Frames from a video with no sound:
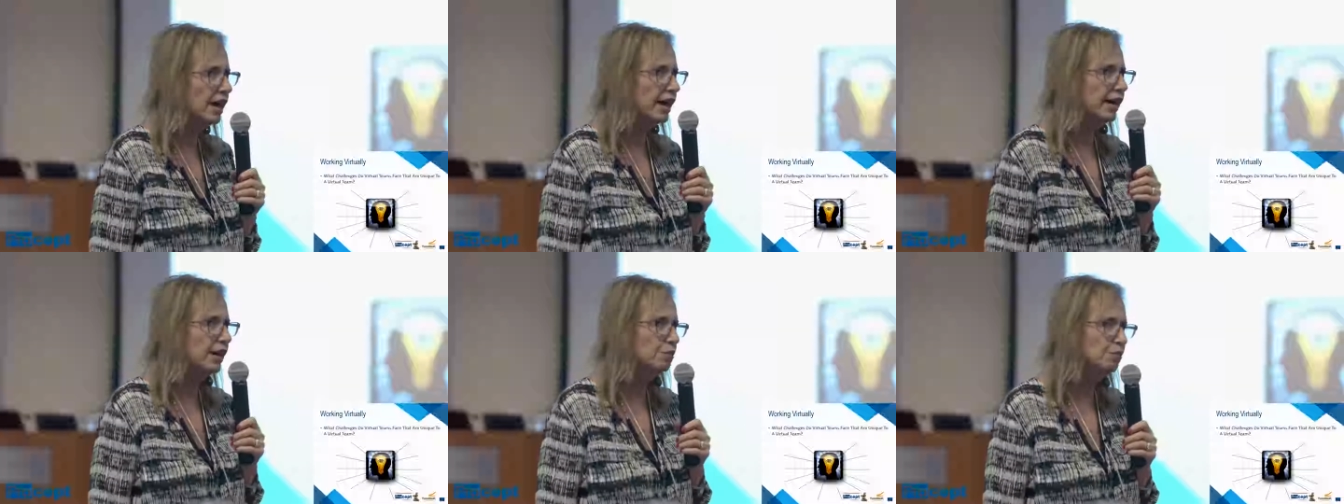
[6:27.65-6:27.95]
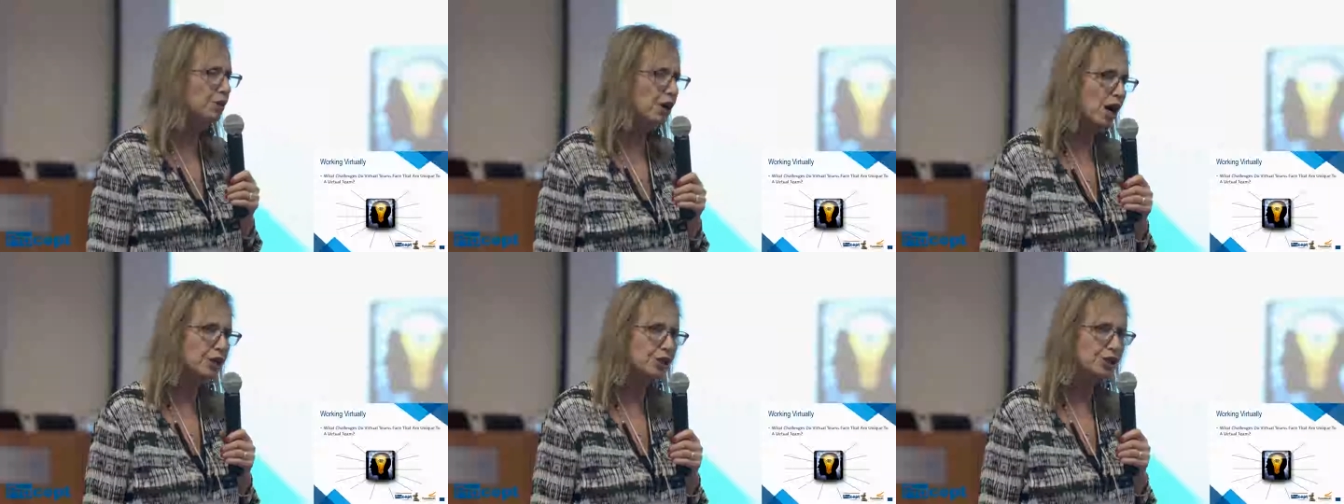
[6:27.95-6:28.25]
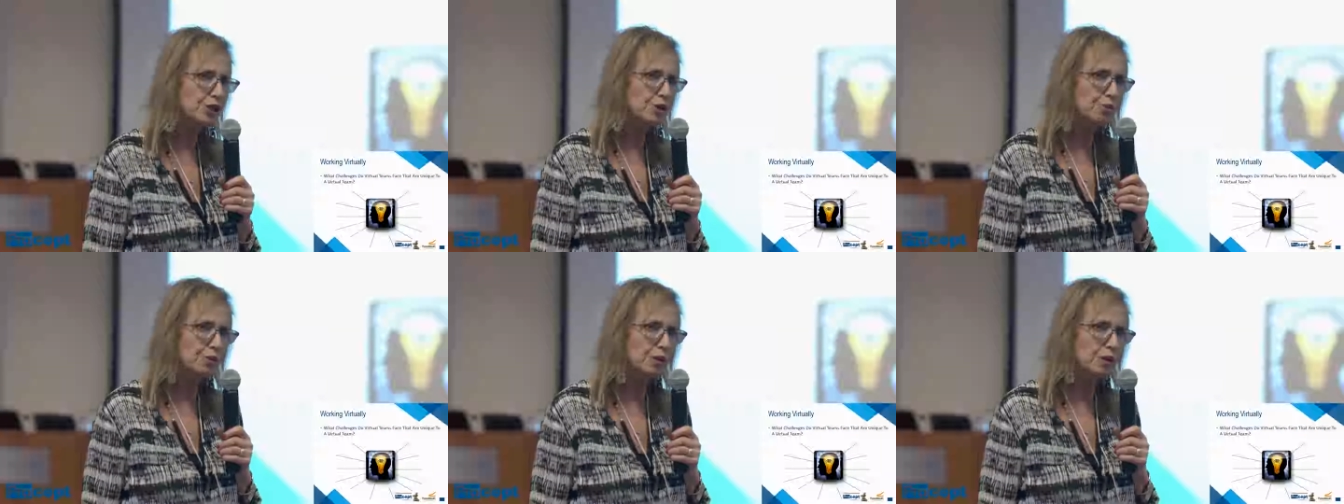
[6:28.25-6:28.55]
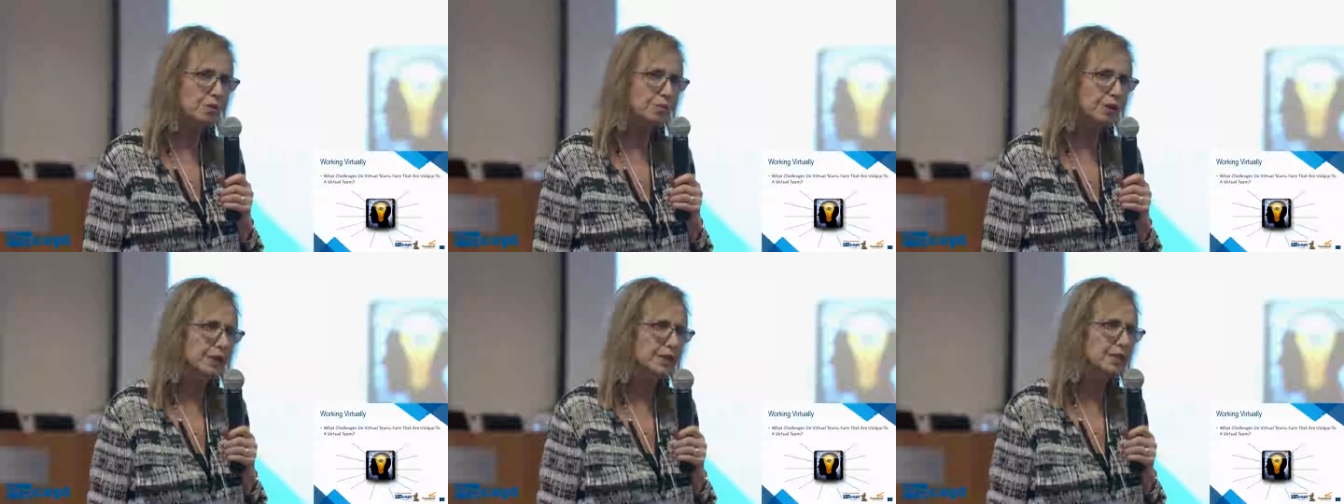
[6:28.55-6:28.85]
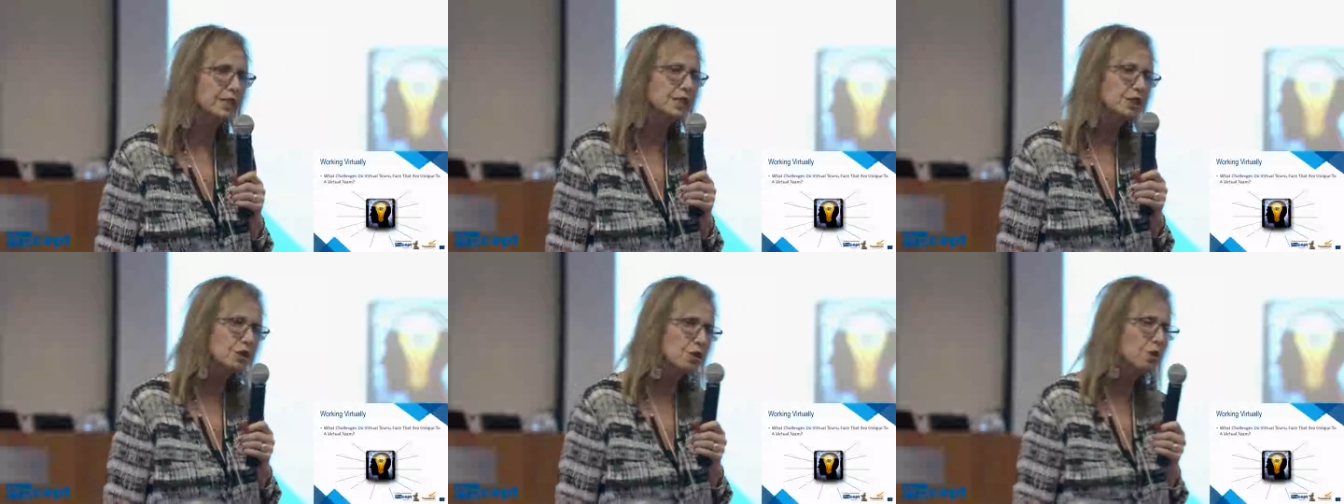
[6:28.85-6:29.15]
and I'm not sure what it
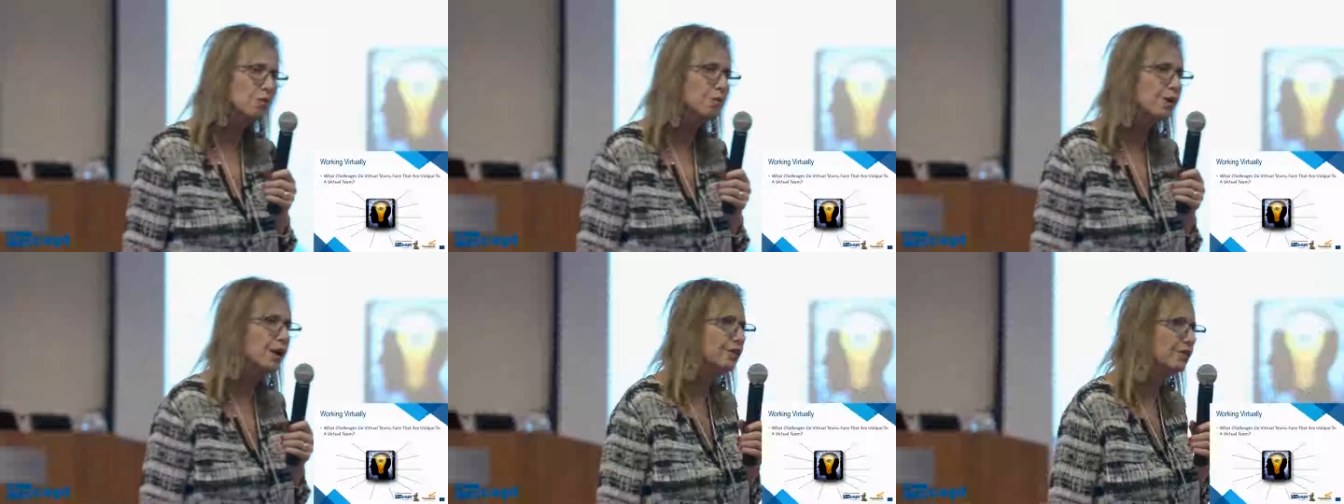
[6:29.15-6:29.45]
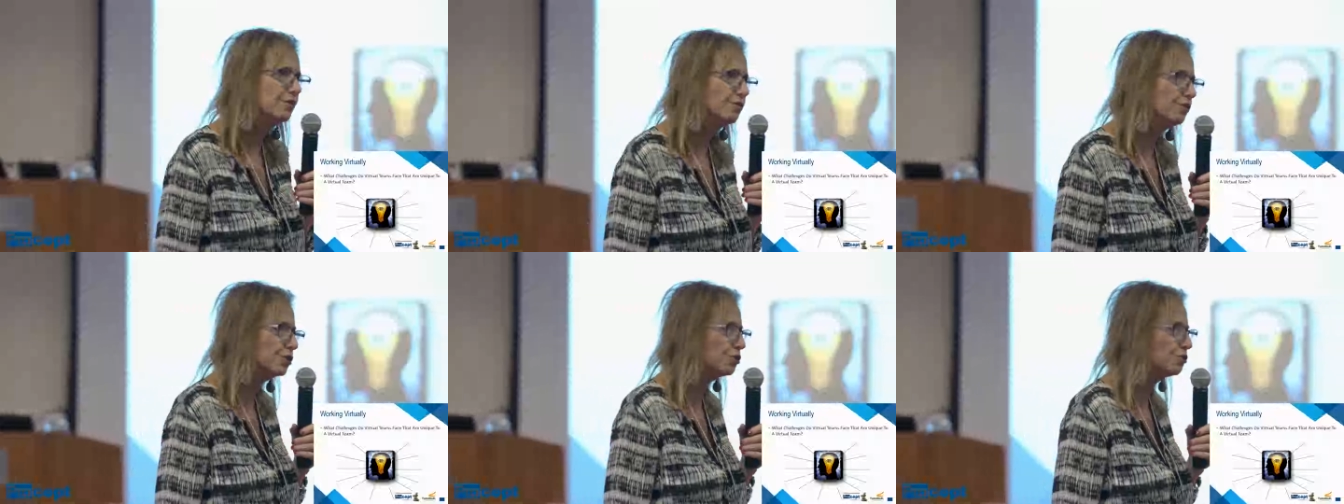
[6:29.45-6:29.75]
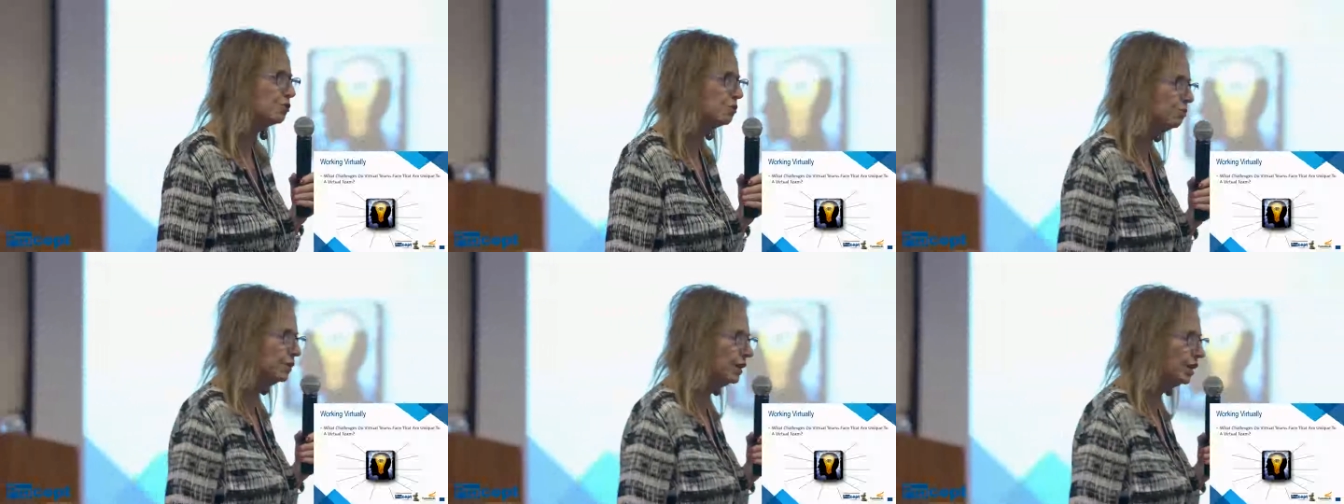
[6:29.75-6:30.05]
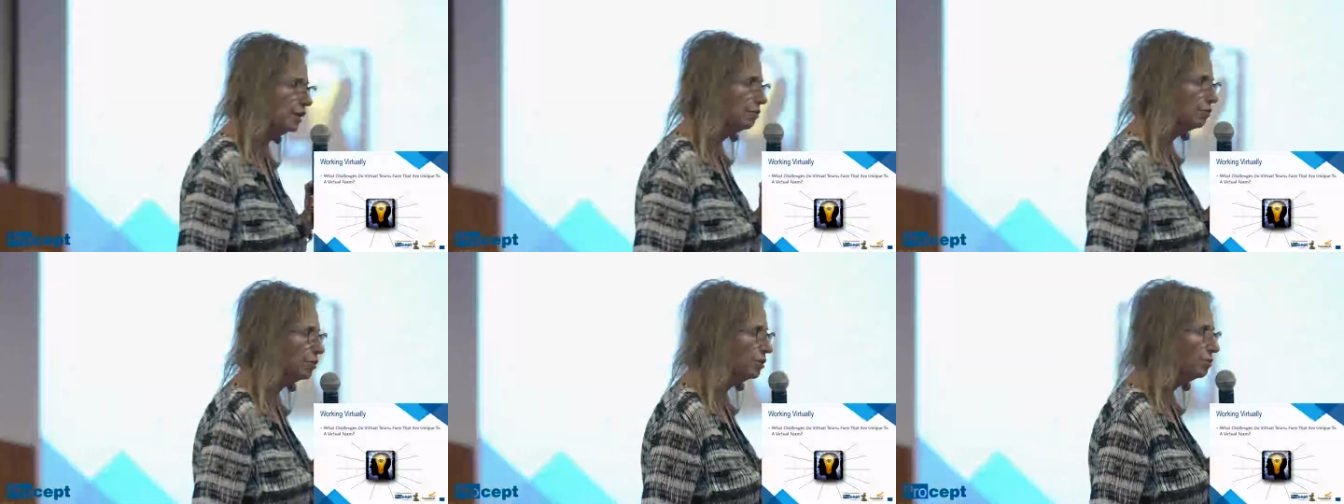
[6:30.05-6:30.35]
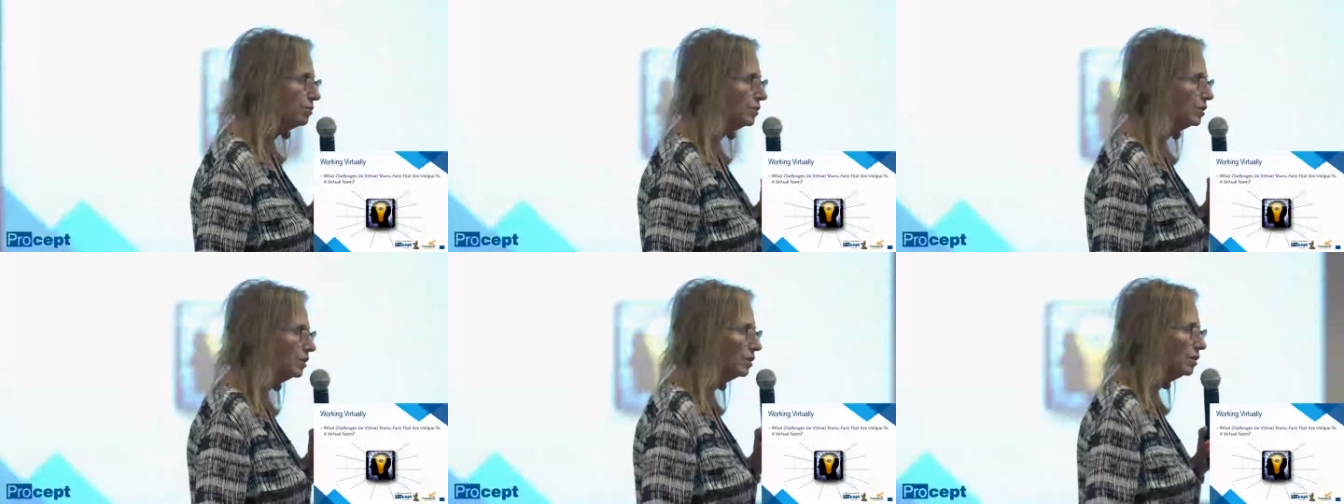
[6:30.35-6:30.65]
means. Let's go around the virtual meeting room.